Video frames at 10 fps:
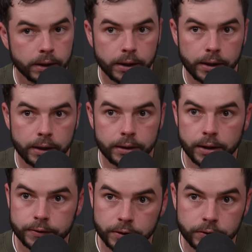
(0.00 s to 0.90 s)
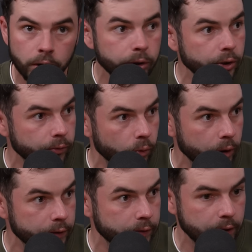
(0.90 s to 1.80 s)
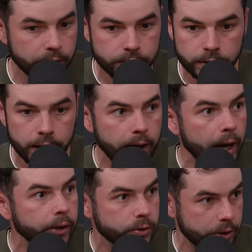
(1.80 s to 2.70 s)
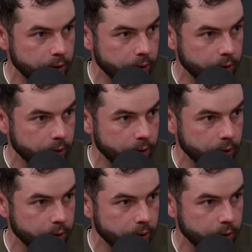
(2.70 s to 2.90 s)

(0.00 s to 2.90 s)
it's the tone of your voice. It's the energy.